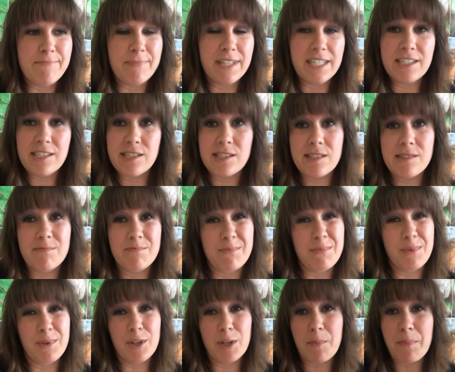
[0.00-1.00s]
they just
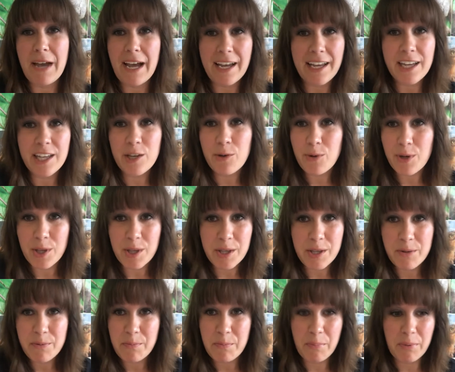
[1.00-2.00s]
look back at you
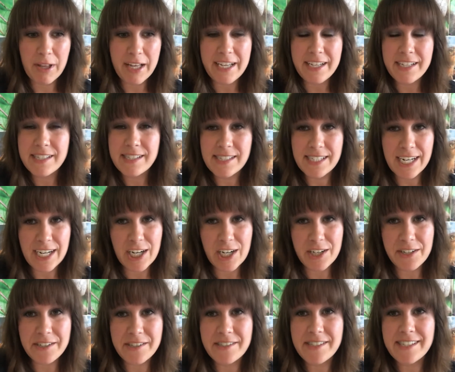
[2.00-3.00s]
with blank
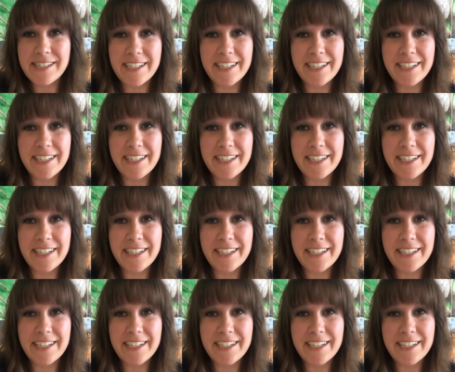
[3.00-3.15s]
stares,